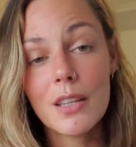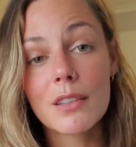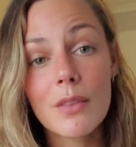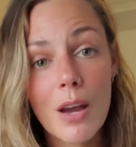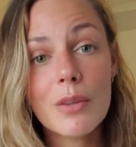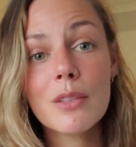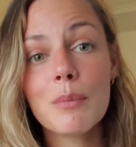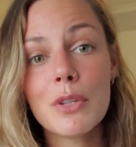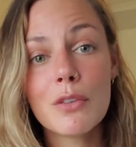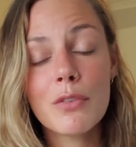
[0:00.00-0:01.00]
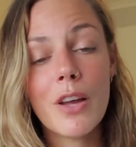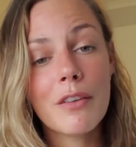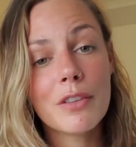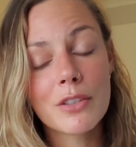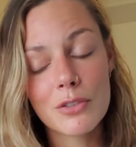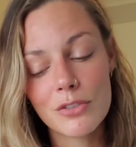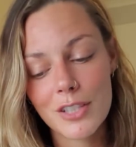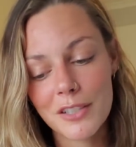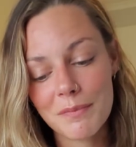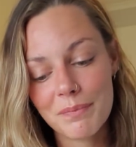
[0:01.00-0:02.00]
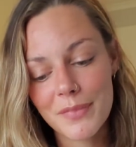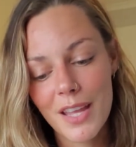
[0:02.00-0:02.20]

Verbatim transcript: So that was a beautiful evolution.